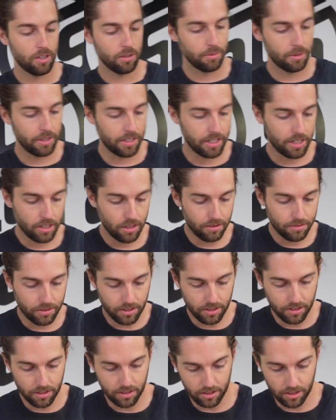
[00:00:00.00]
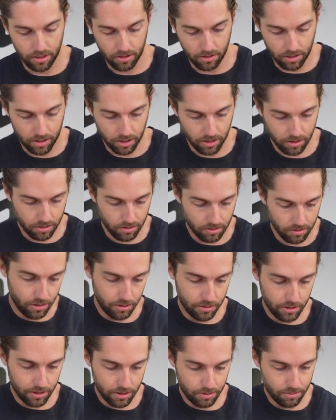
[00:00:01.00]
We head over to the NOCO,
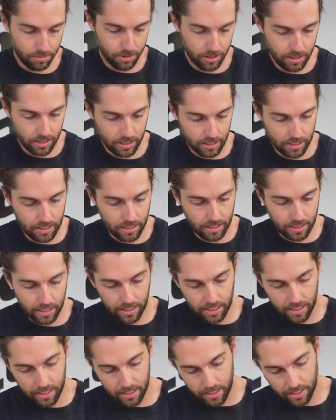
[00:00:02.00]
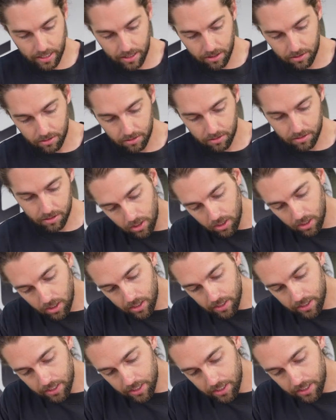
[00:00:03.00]
USB in and out,
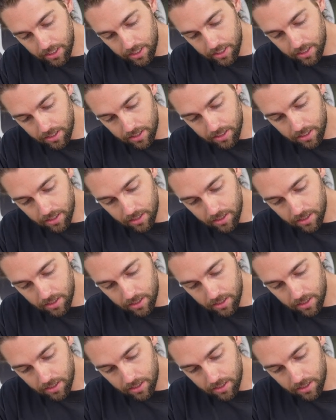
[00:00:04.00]
plug it in,